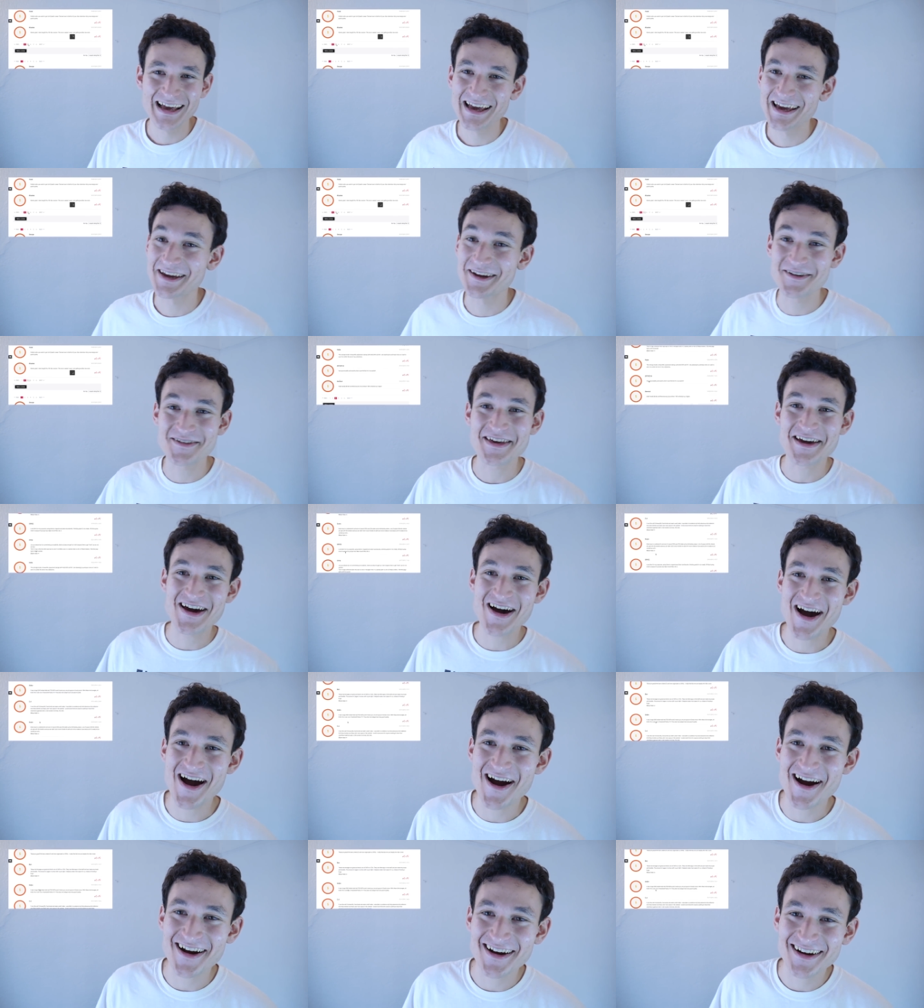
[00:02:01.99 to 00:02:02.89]
here they
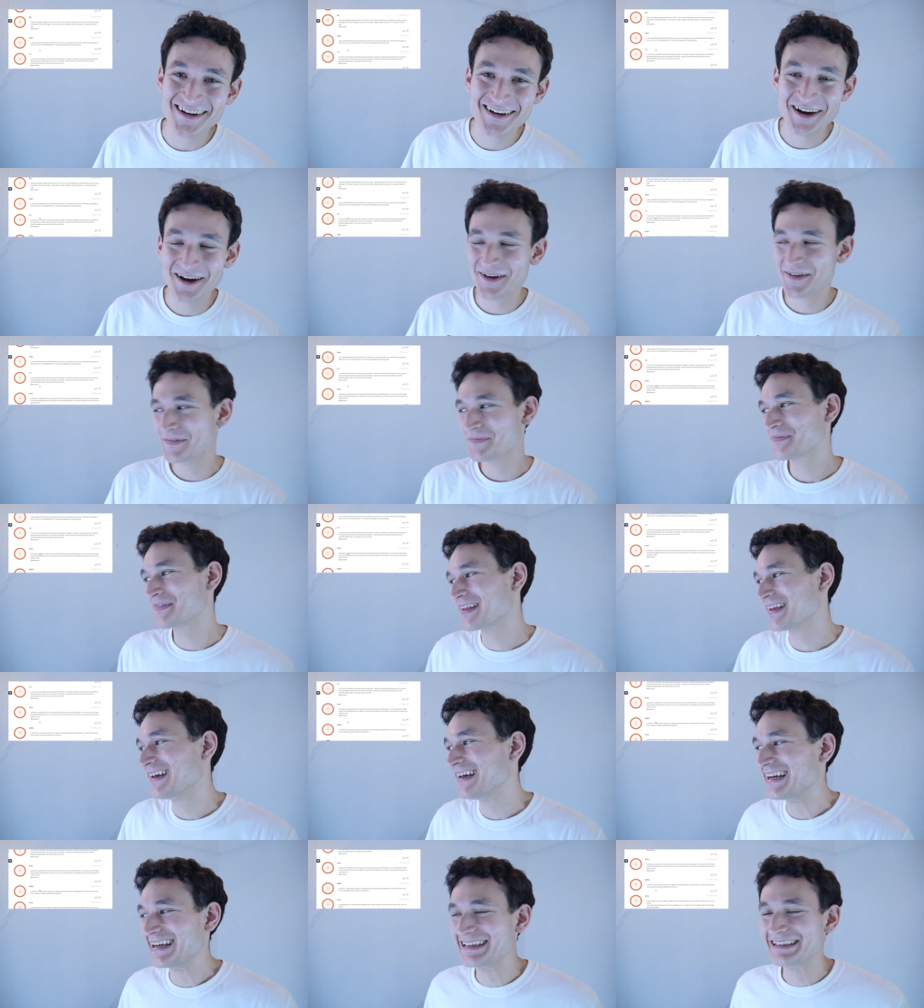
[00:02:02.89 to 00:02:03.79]
are.
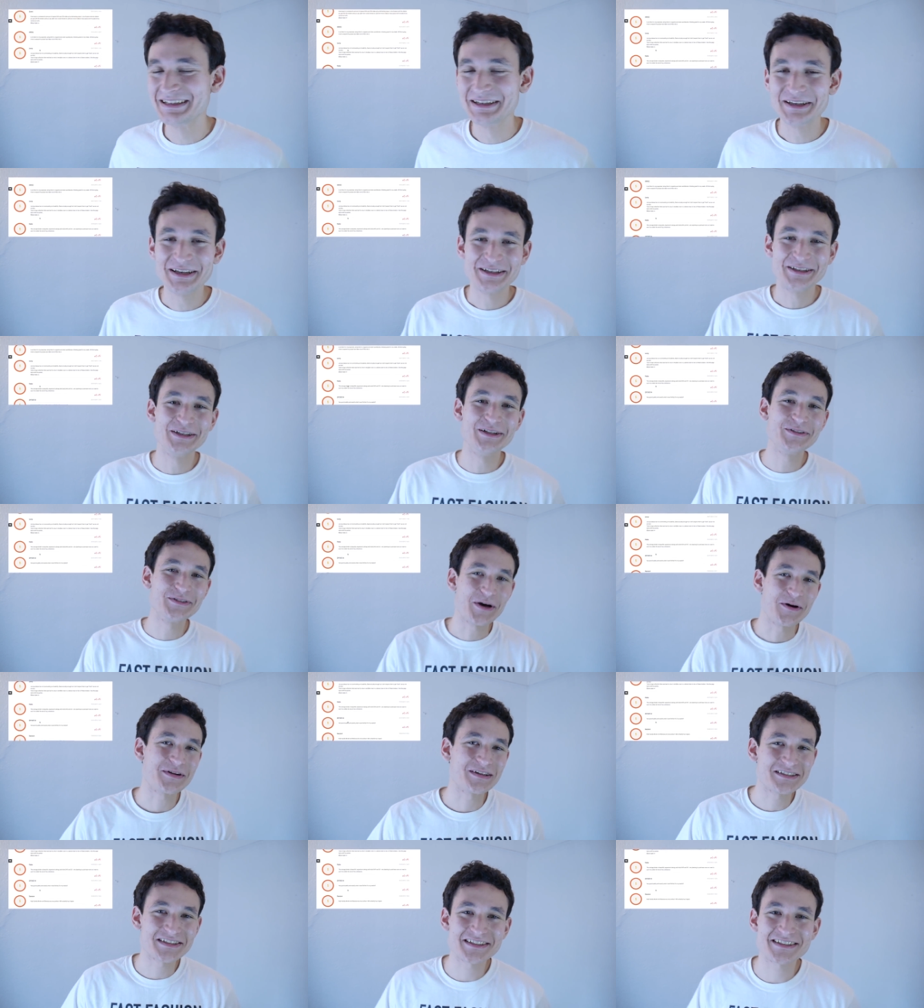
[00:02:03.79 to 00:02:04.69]
You'll
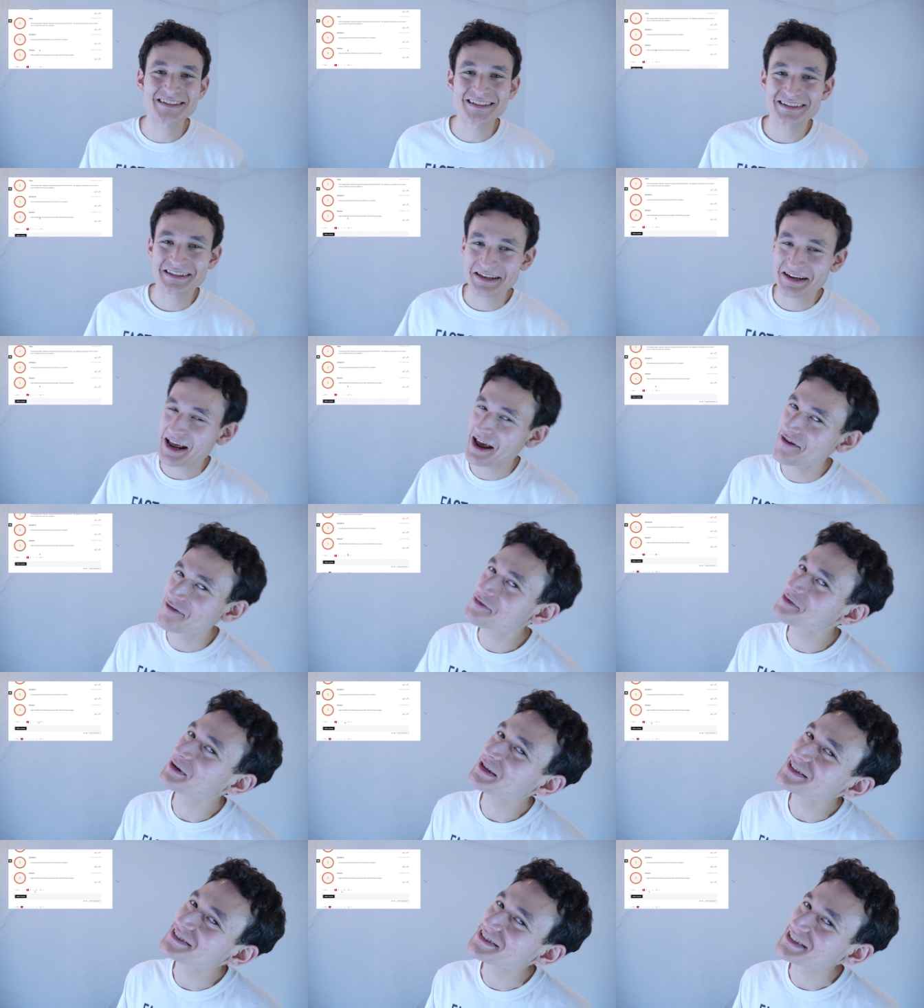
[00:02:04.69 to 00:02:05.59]
notice that
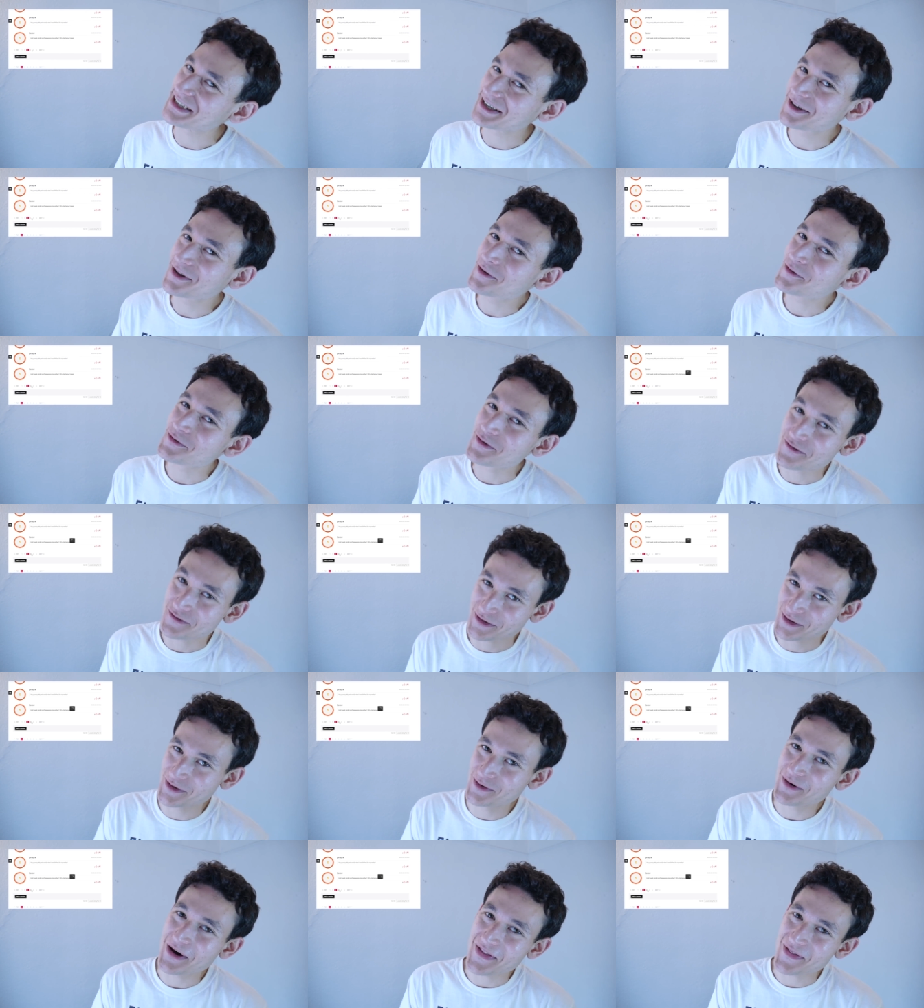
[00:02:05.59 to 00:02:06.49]
every single
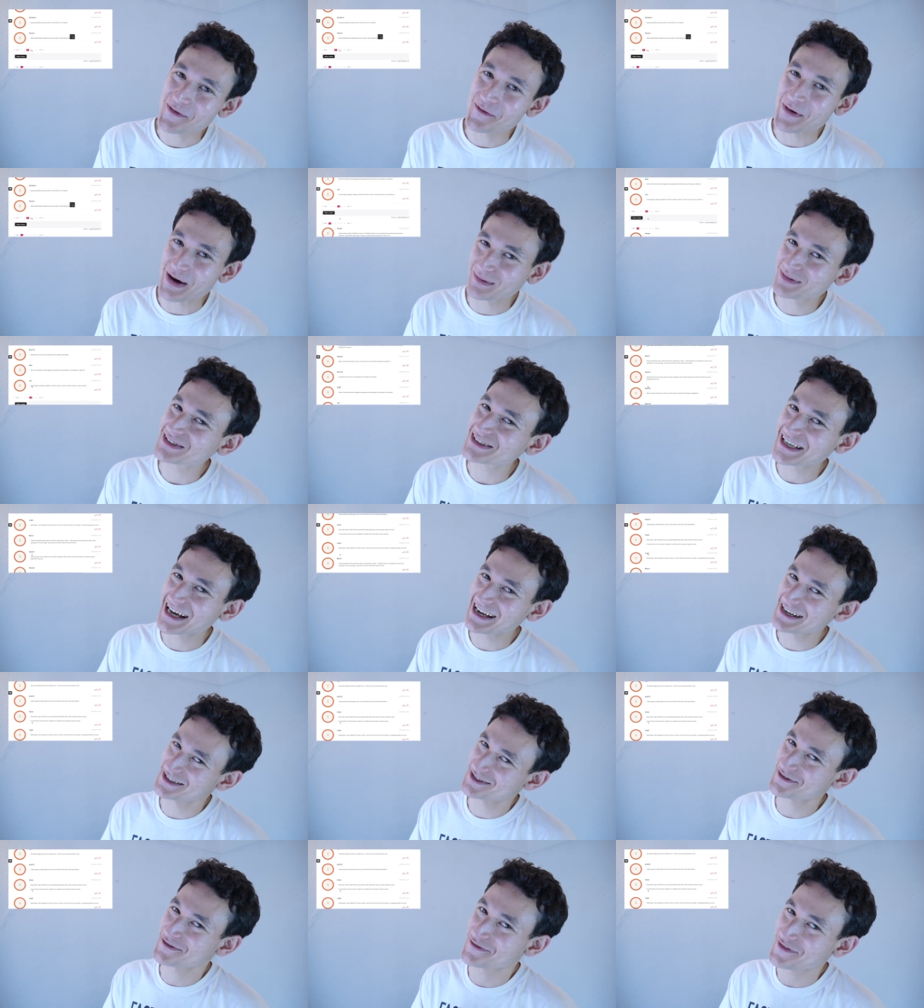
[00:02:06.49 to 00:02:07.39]
review on the
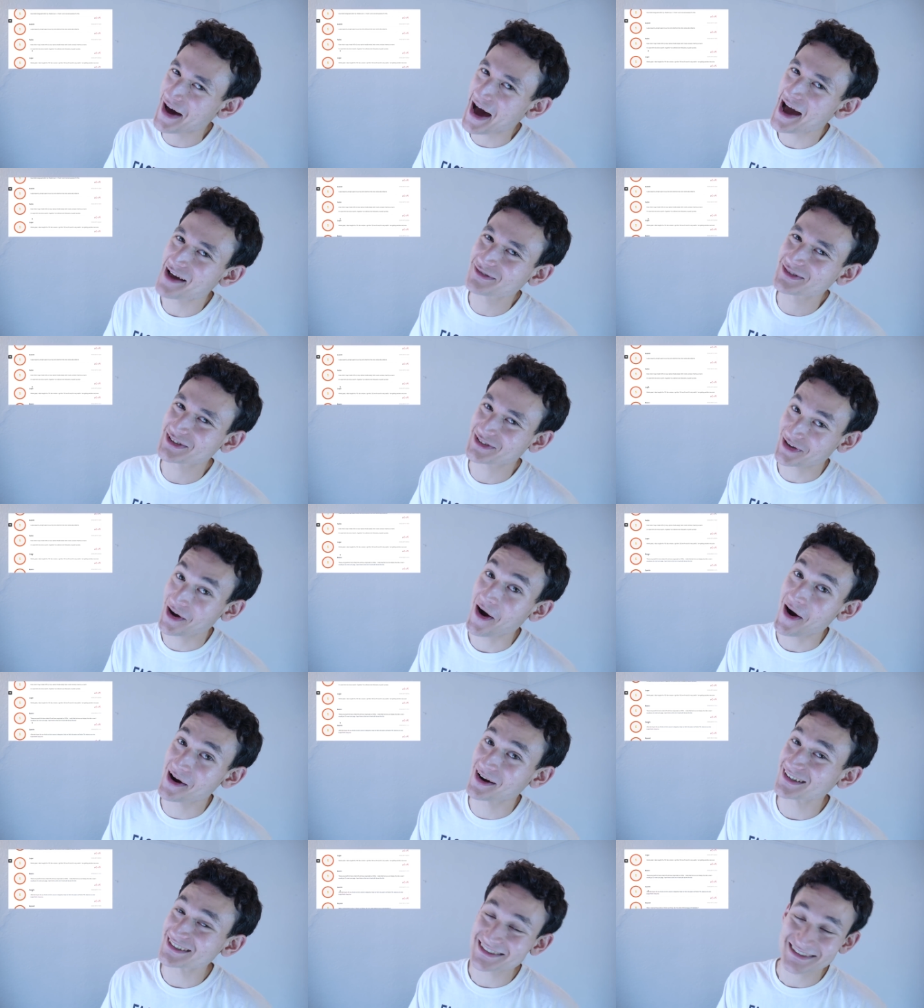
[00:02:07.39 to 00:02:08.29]
website is 5
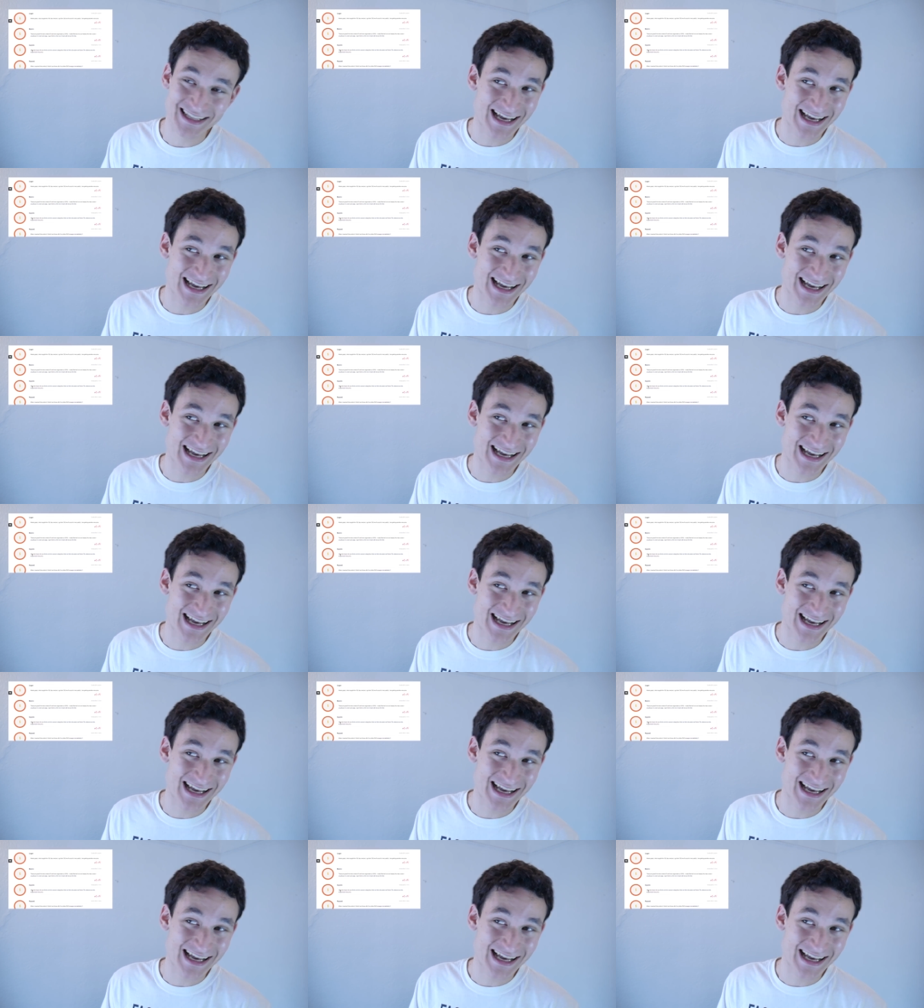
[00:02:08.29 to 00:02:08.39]
stars.